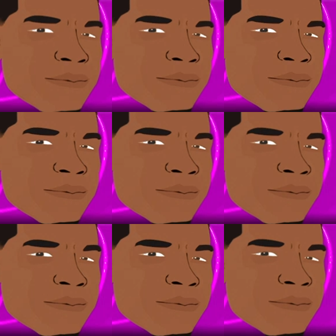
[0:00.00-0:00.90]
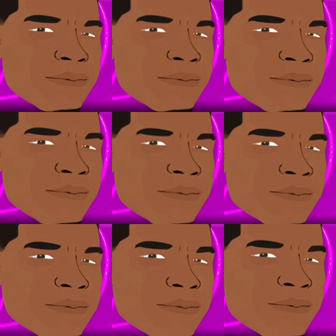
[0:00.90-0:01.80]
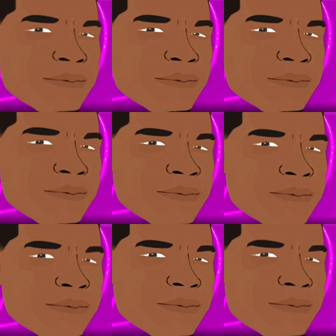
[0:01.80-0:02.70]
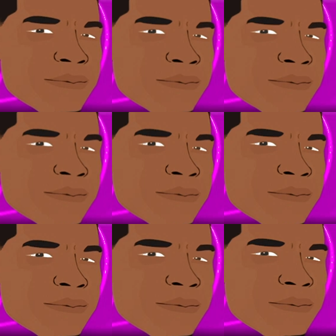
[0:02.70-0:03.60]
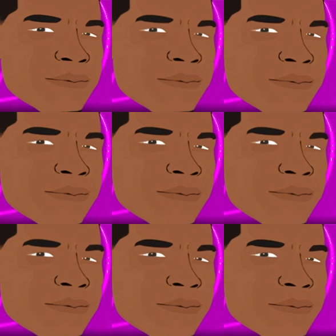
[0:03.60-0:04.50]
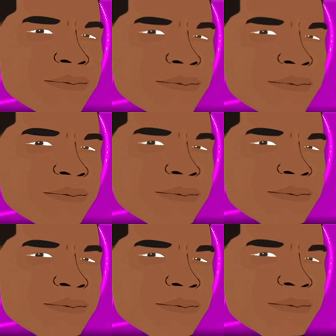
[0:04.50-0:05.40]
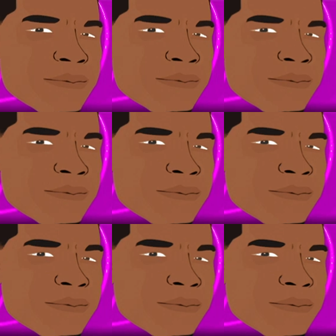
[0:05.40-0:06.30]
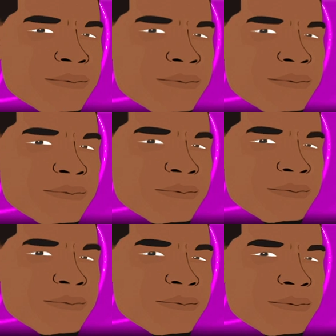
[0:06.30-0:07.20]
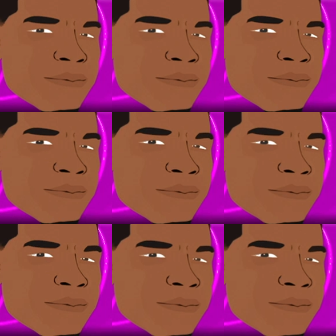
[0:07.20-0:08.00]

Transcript: (not speaking)